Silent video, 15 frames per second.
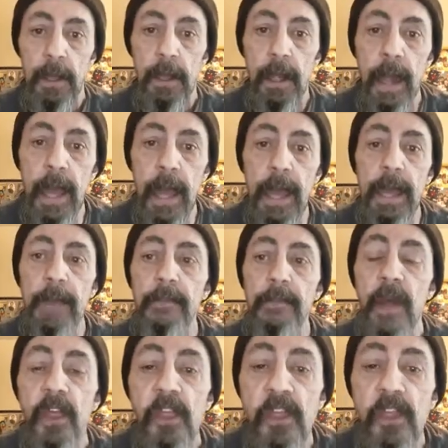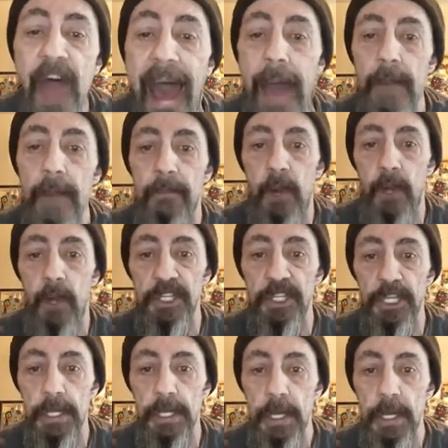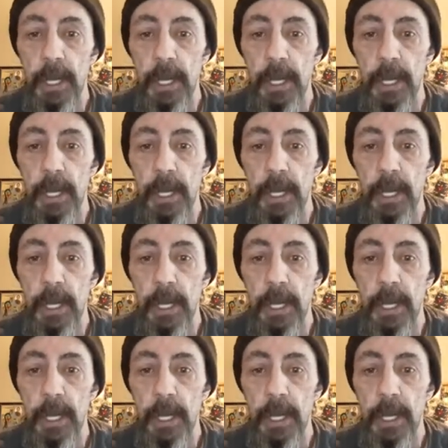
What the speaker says: Name that person.